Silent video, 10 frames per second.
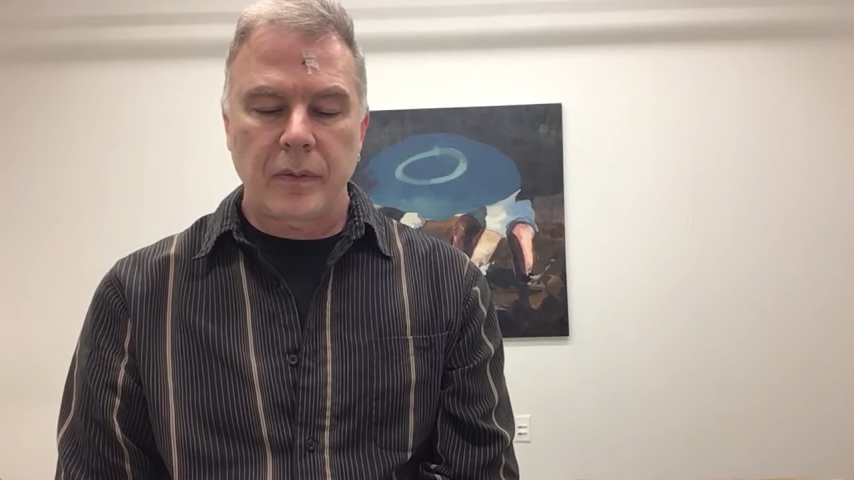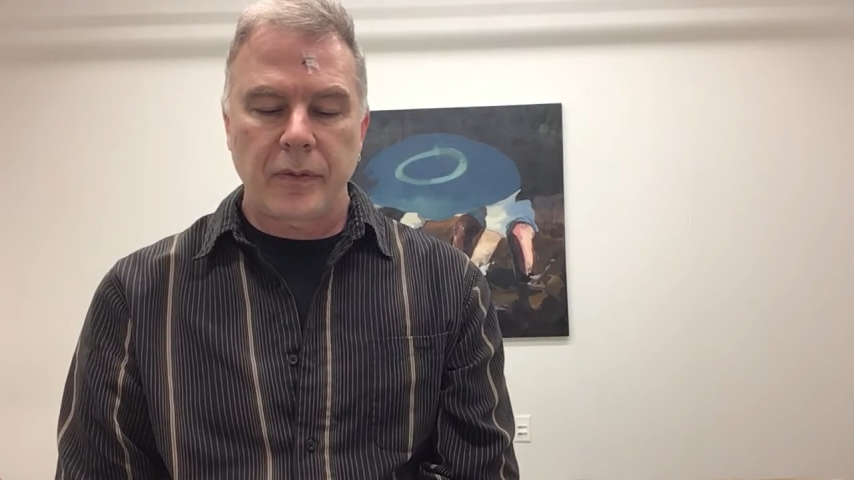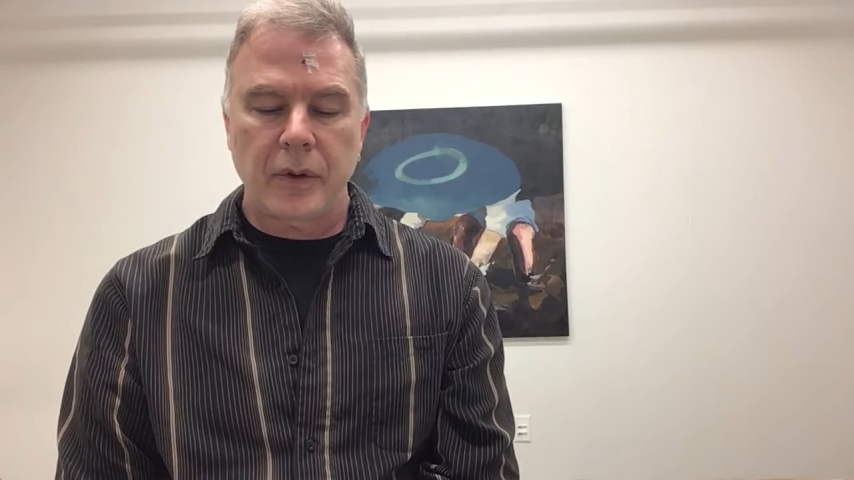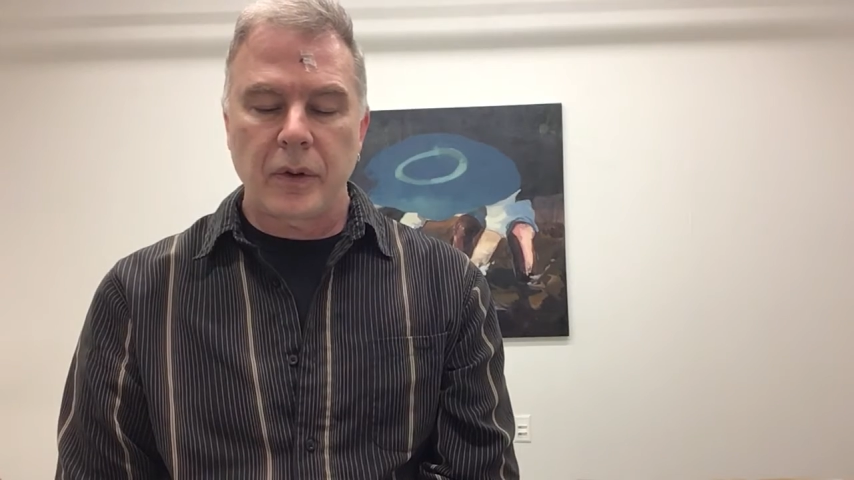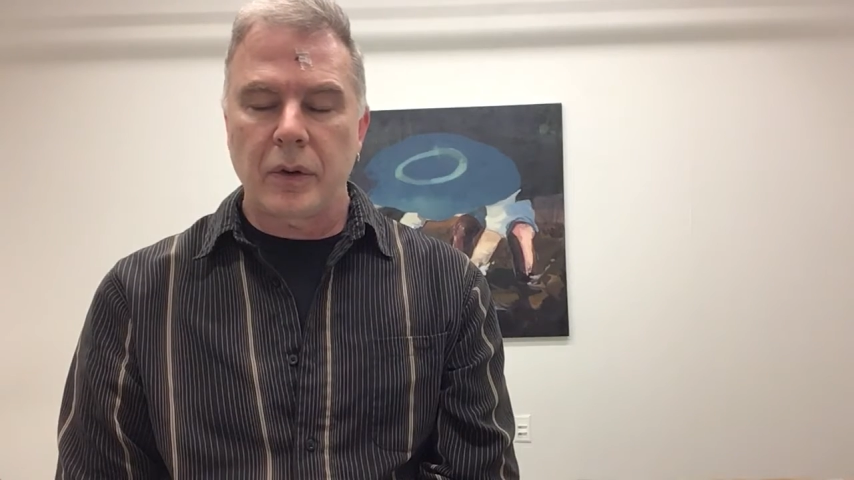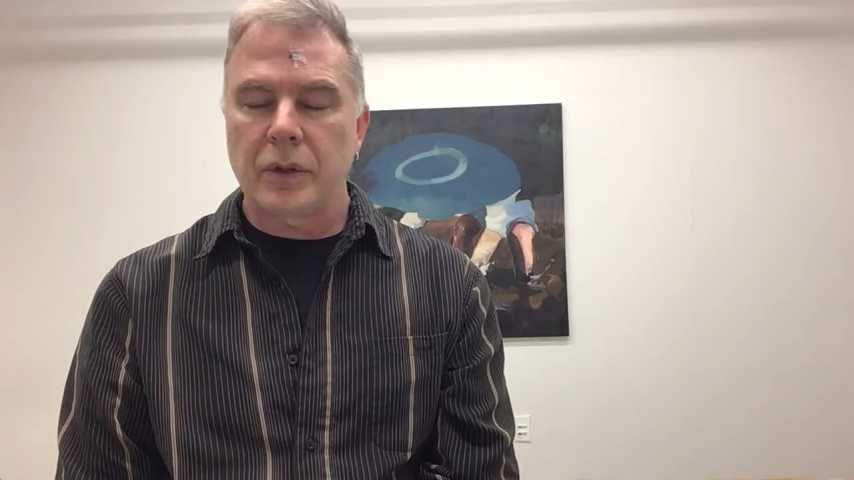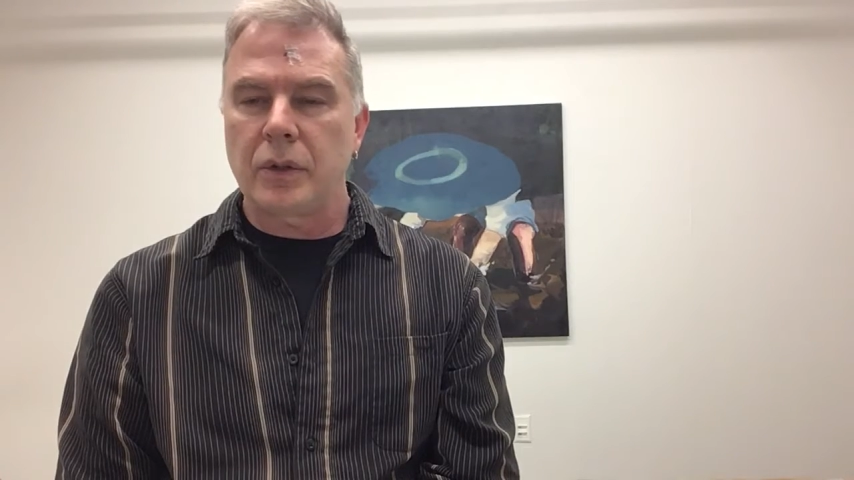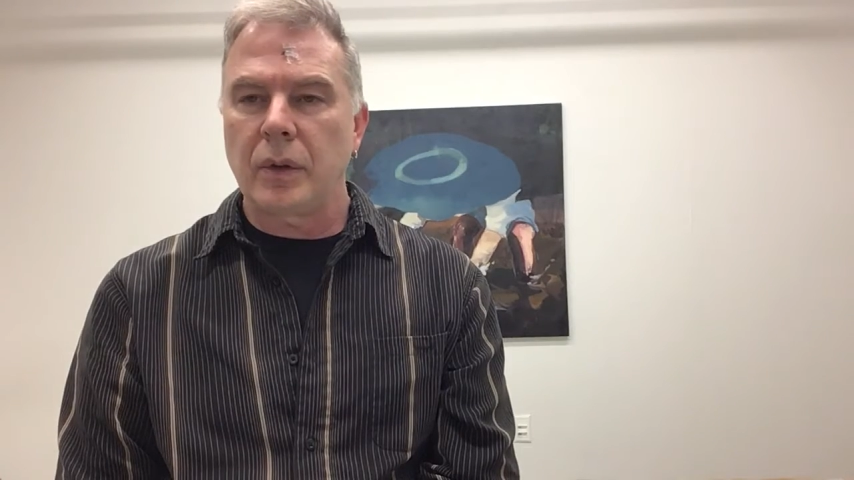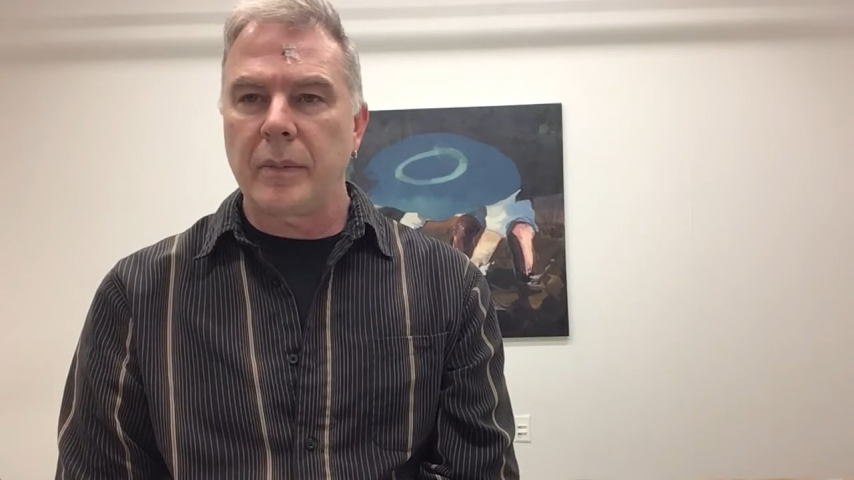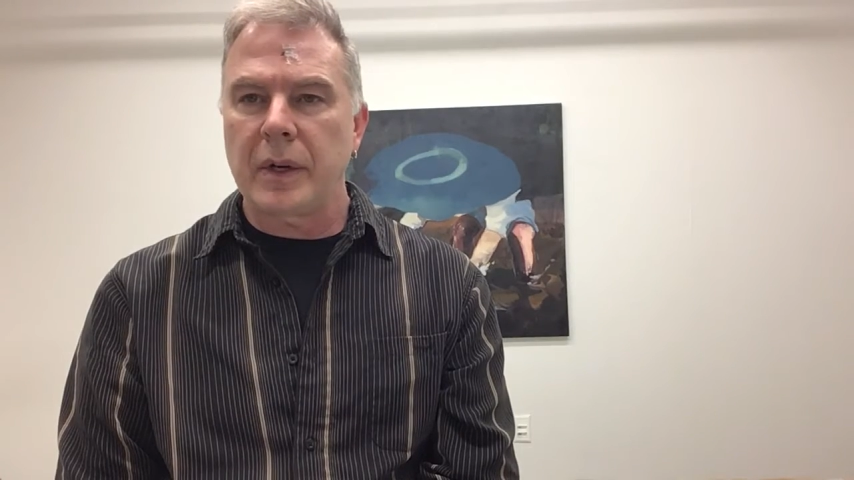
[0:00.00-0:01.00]
further
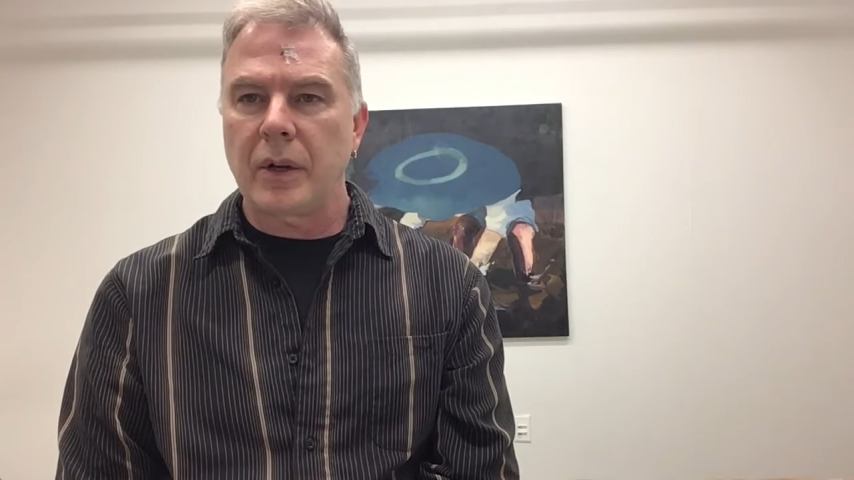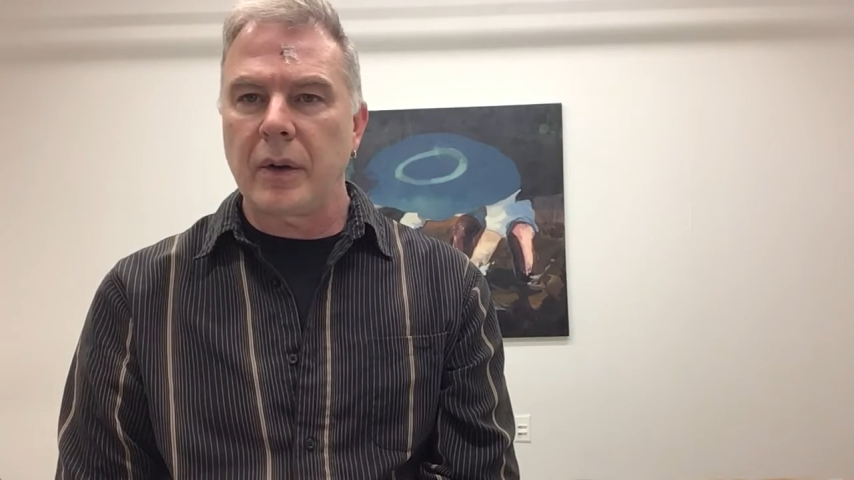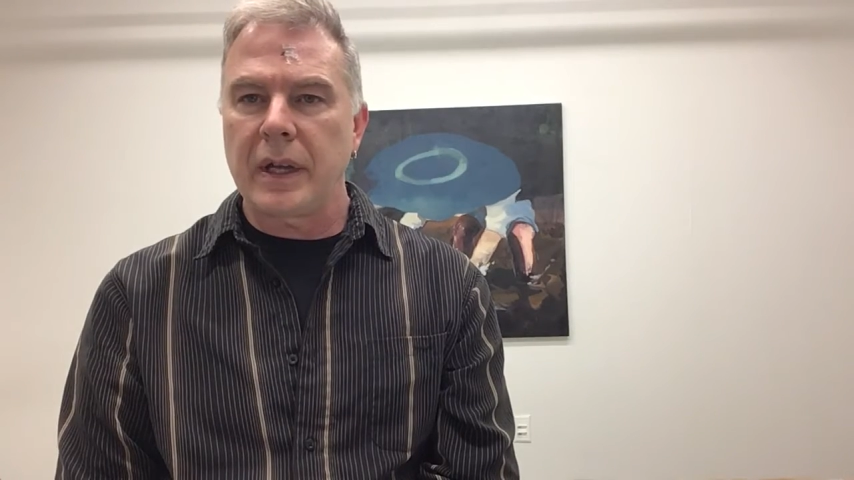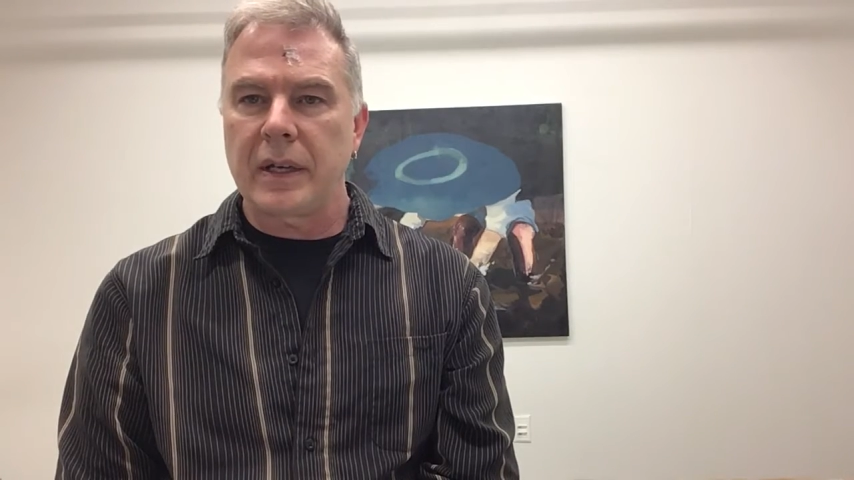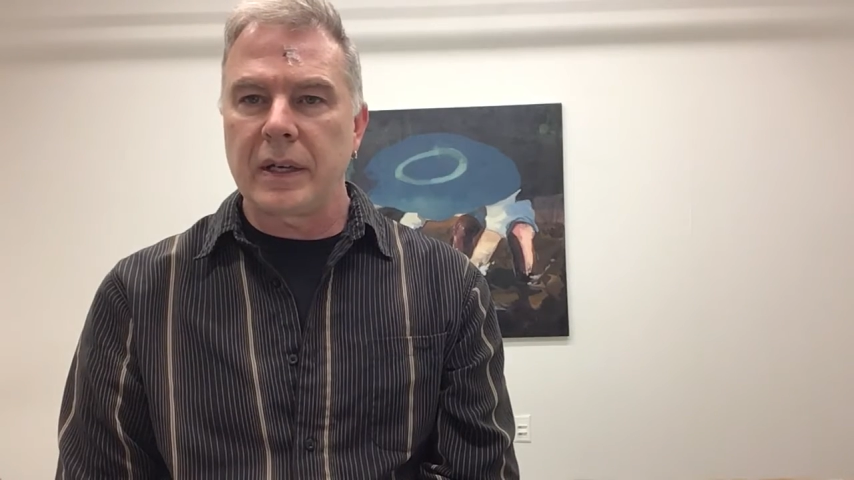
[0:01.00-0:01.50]
ado, I'm going to go ahead